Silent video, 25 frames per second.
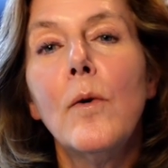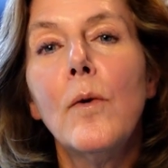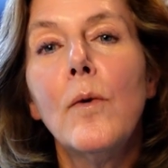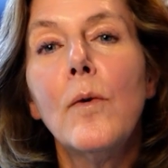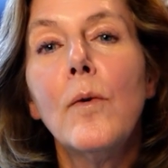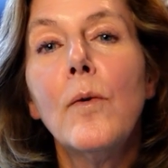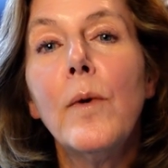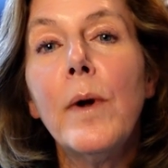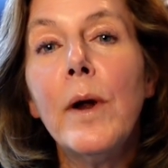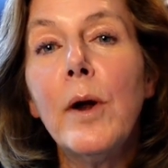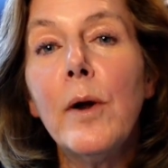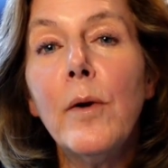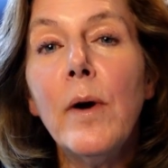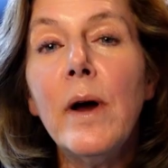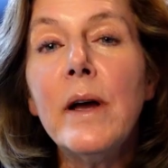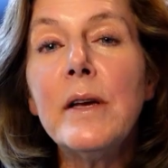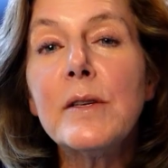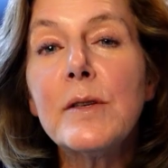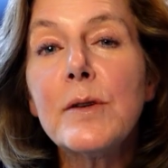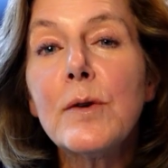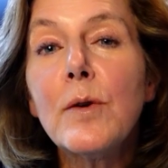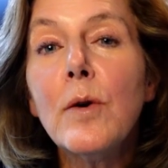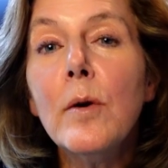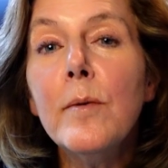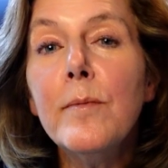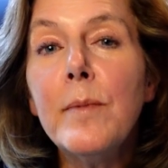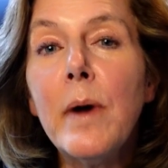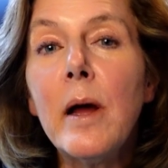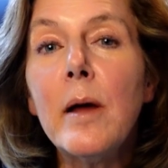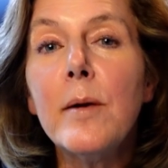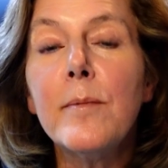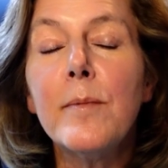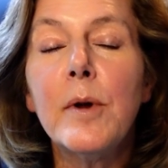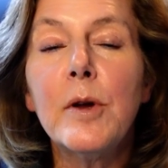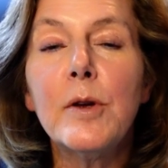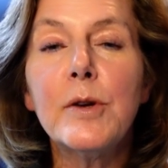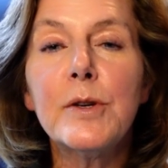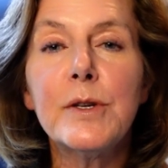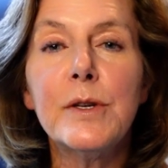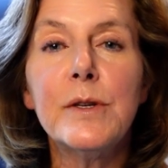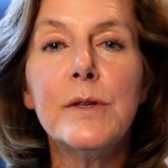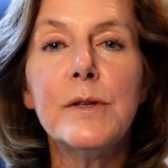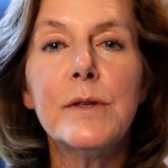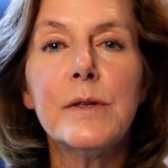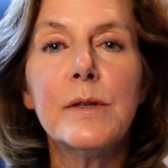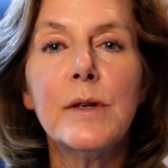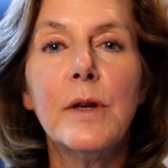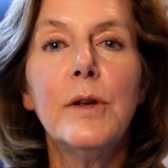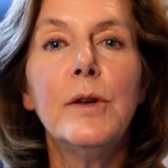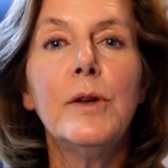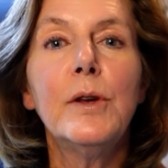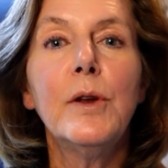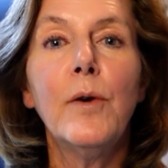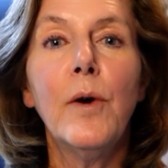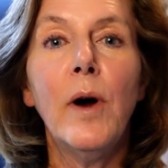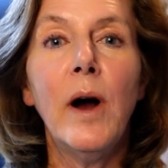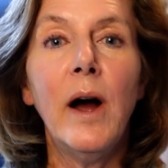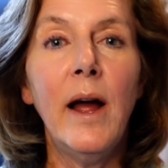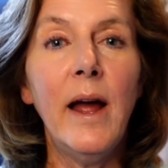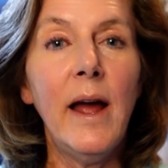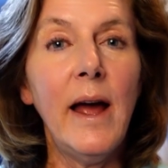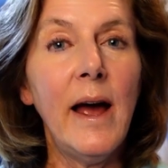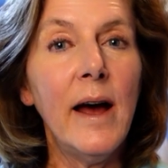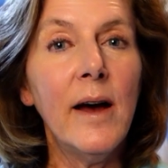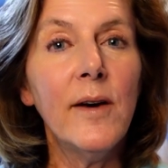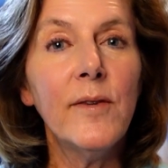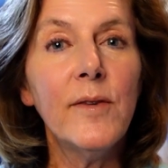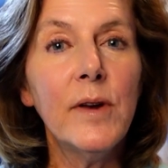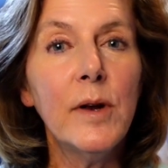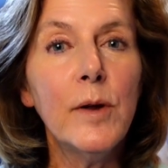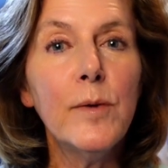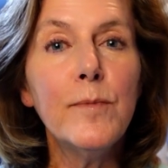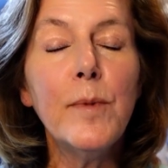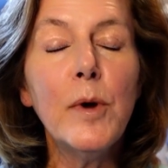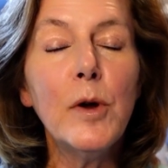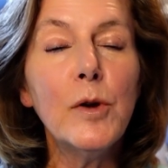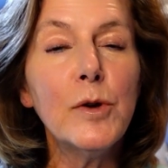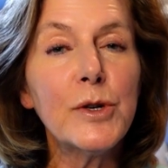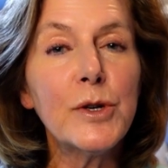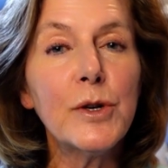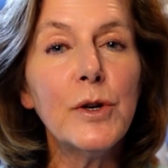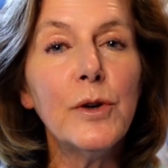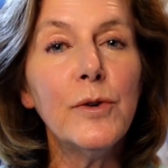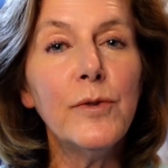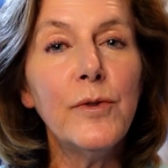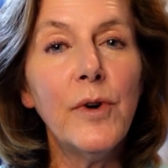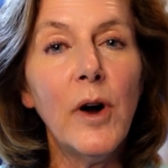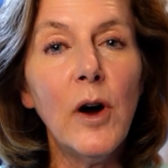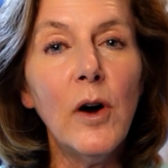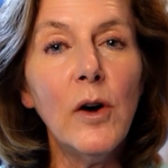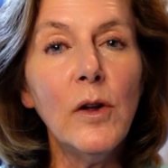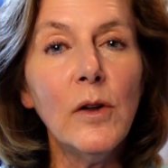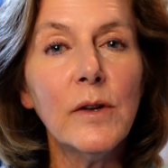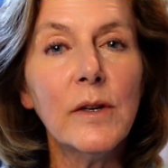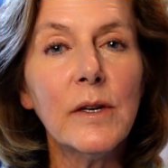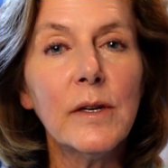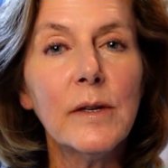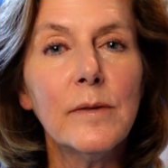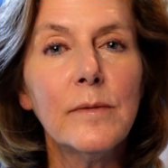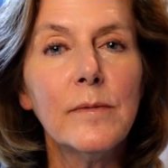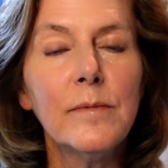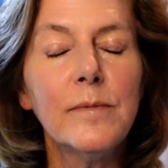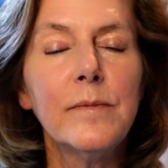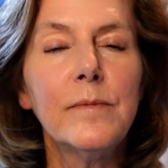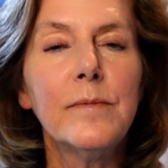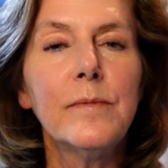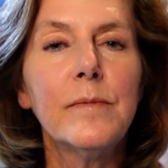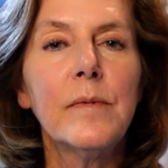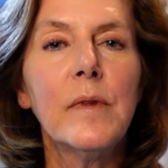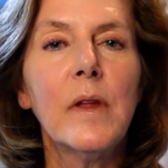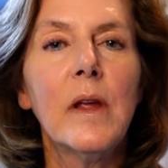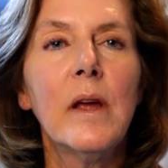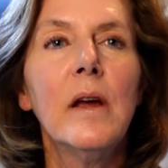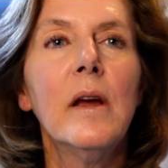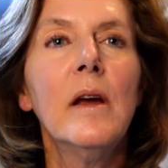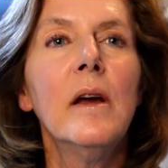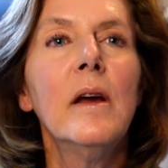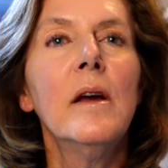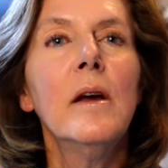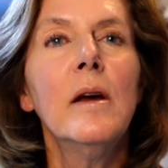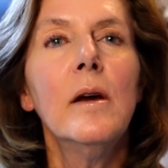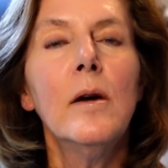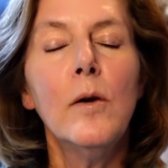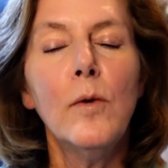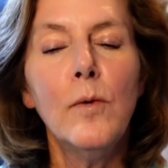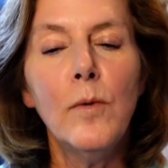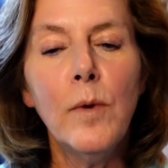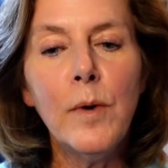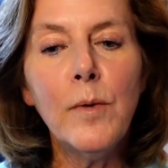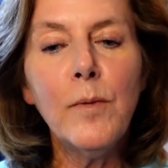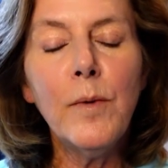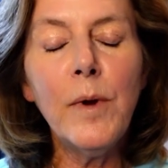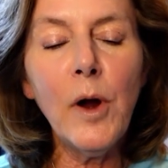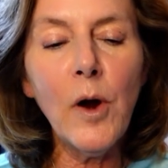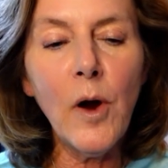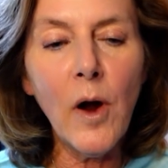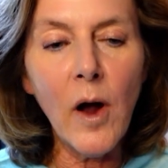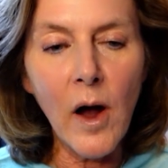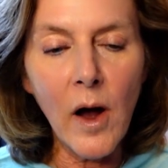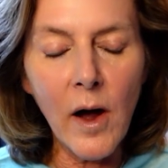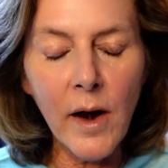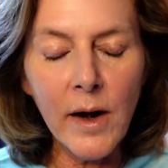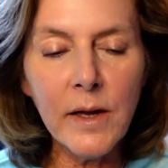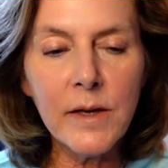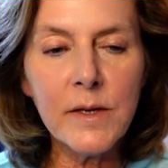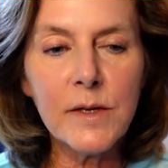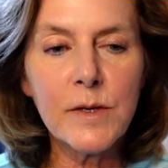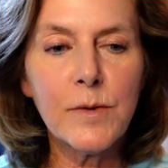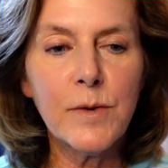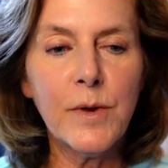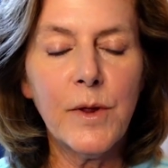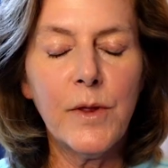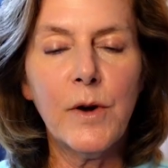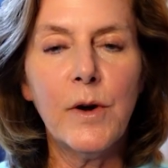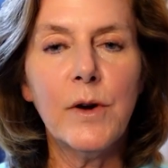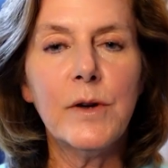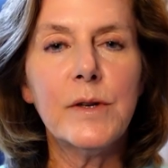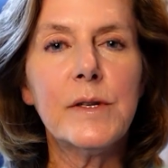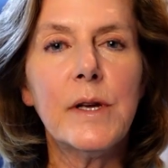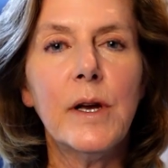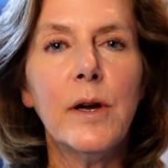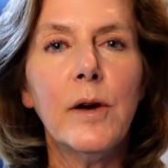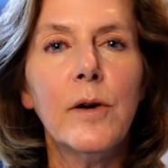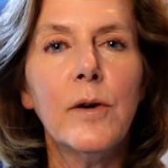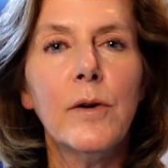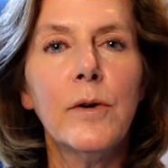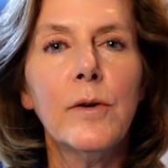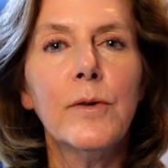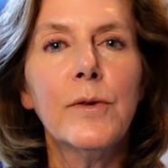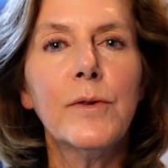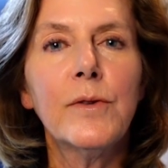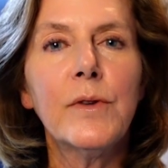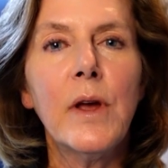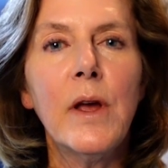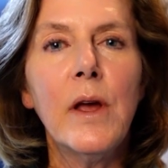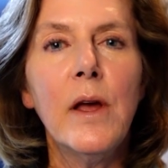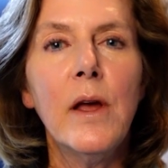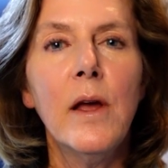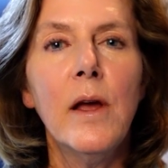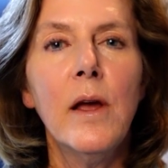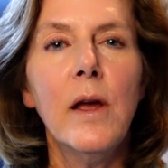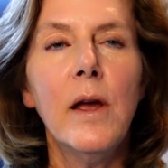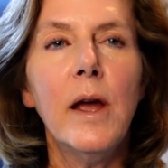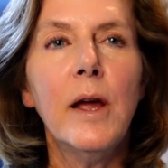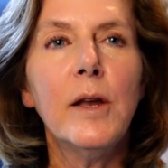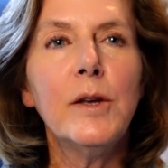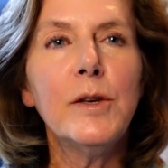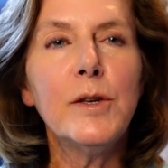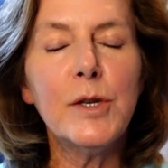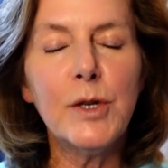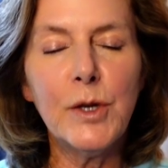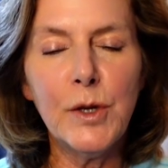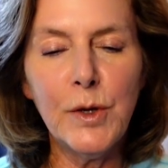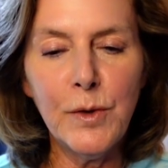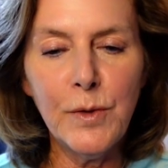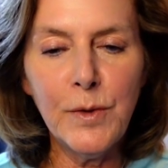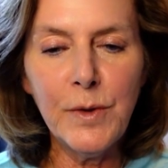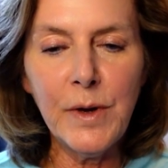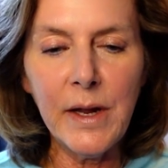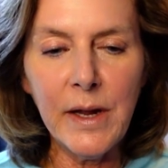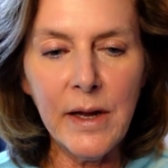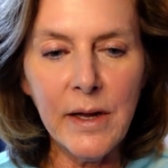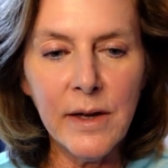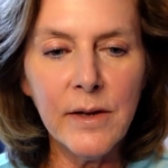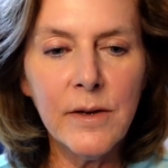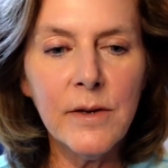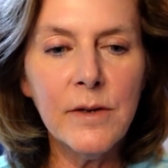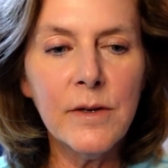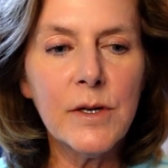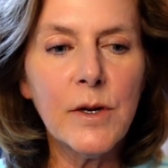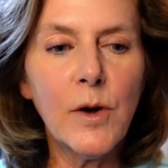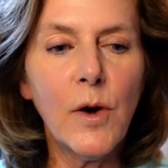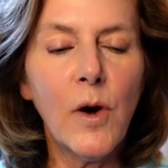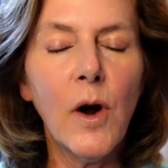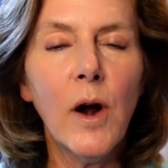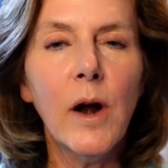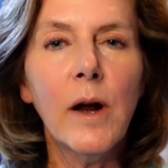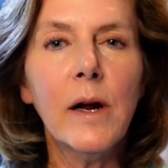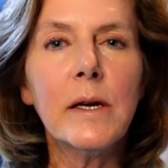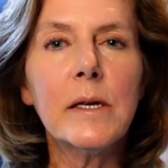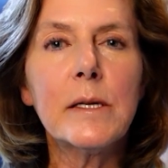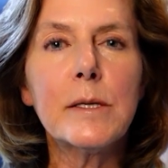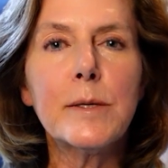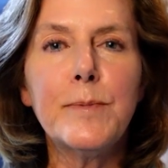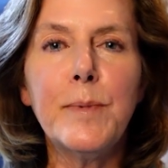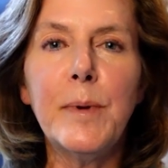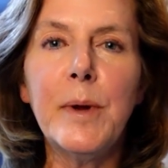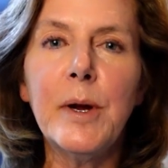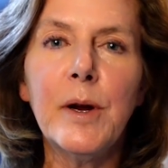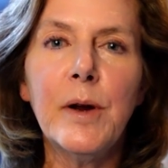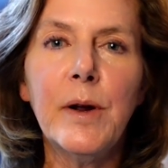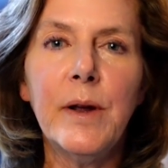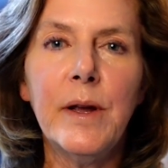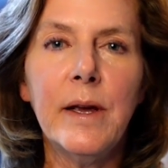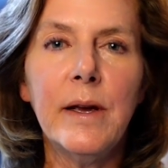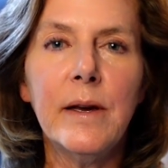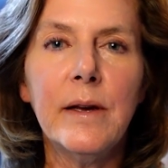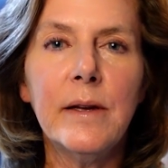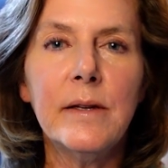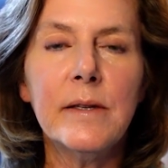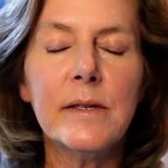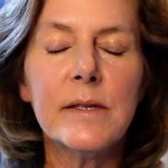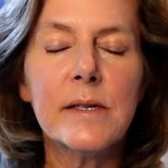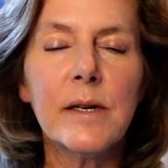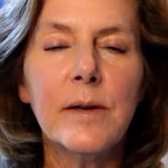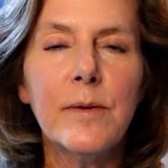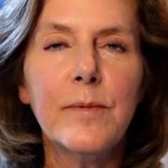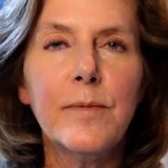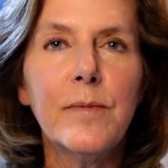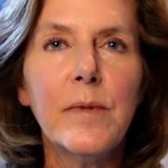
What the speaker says: Where do I store my emotions? Do I have an emotional vault? When we are honest with ourselves and tune into our experience